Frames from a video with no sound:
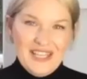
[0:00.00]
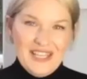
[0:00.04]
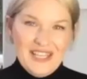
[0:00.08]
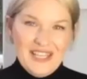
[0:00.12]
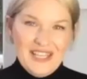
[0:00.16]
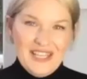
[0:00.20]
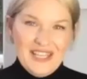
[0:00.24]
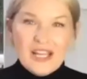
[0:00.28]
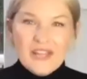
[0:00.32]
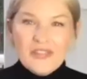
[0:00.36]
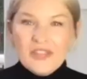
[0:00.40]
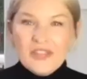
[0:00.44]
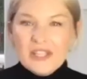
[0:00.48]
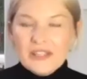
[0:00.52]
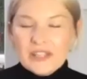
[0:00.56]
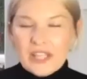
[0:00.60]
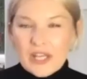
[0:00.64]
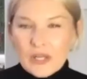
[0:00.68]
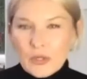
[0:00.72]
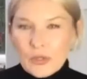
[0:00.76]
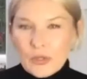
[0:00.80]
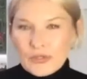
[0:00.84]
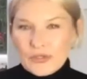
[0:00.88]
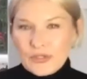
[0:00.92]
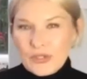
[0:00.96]
And I think
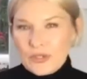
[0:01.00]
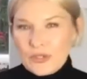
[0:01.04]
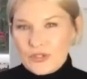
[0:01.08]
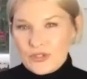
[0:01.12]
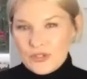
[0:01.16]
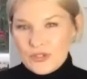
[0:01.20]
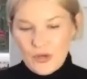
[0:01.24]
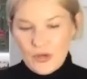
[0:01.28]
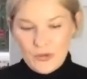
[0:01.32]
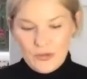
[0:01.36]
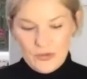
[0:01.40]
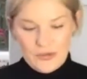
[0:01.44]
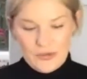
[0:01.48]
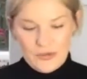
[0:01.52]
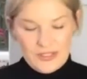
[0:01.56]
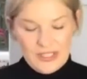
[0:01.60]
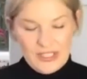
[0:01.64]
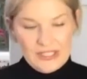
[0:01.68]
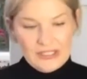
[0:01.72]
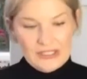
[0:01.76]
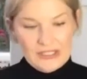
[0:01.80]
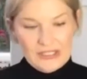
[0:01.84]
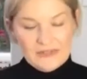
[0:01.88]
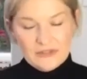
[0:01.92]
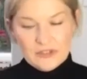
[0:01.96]
that also shows a
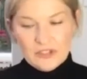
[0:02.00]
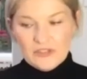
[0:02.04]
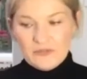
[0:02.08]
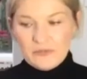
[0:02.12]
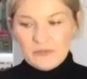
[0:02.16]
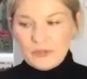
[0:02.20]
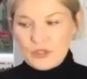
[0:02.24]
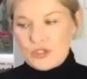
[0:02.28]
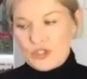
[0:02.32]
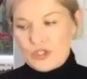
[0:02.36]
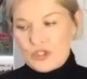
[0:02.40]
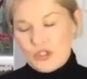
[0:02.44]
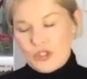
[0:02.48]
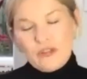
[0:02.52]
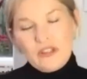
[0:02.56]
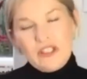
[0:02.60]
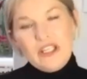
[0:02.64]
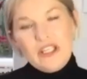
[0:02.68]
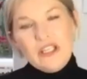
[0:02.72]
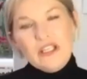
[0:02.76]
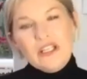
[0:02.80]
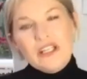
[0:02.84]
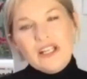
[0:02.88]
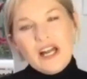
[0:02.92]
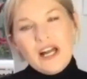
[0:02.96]
level of maturity
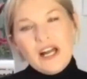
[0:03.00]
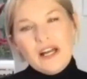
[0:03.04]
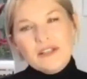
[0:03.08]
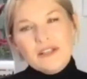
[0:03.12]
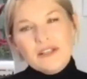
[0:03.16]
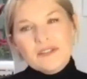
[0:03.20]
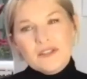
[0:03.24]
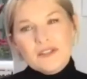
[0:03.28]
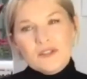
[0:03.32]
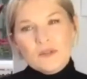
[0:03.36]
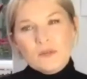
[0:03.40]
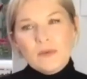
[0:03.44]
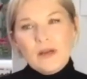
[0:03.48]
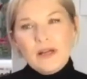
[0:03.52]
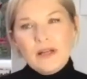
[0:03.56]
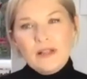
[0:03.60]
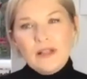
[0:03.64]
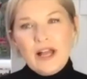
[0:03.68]
in an artist as well.